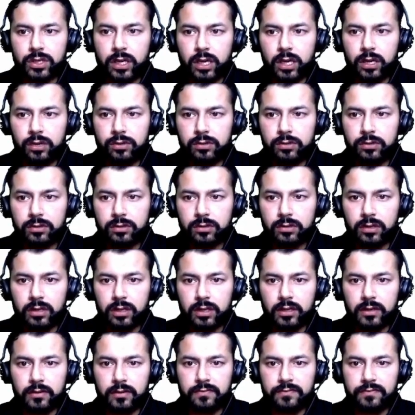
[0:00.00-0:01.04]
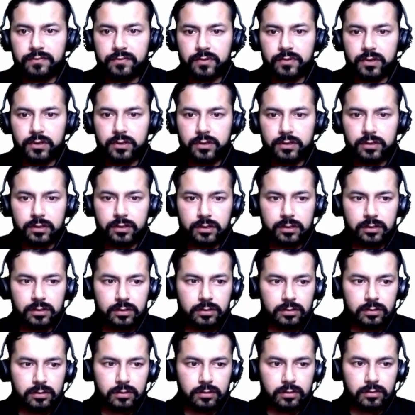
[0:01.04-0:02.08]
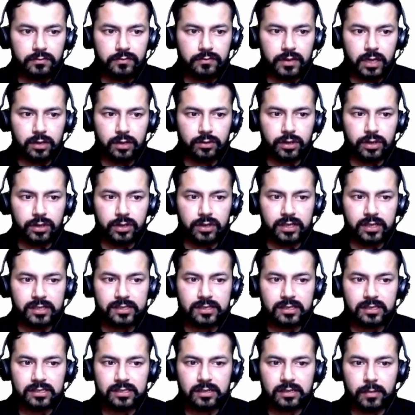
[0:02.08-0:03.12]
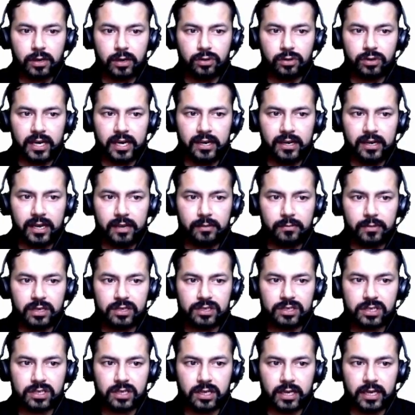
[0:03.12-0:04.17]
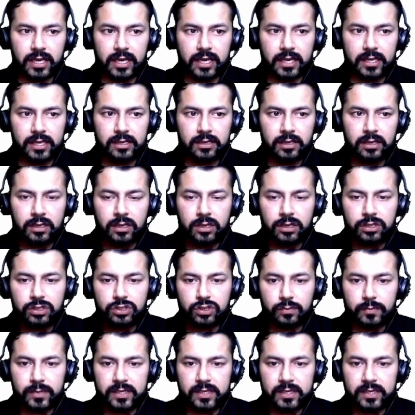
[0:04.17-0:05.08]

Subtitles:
So now if we are going to discuss about n-dimensional array.